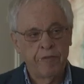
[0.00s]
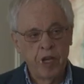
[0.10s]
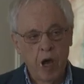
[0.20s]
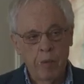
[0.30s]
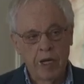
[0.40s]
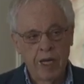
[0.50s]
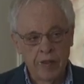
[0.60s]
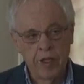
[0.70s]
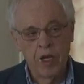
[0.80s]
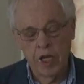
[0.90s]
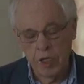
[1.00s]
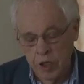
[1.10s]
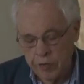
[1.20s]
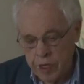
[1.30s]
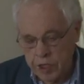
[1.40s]
phenomena in the early
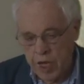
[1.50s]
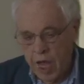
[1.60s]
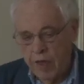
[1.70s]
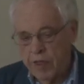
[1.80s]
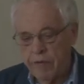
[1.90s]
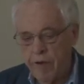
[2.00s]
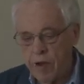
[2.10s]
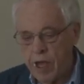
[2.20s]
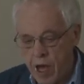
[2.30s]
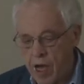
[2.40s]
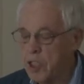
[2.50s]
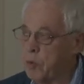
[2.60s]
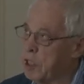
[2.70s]
universe that are very hard to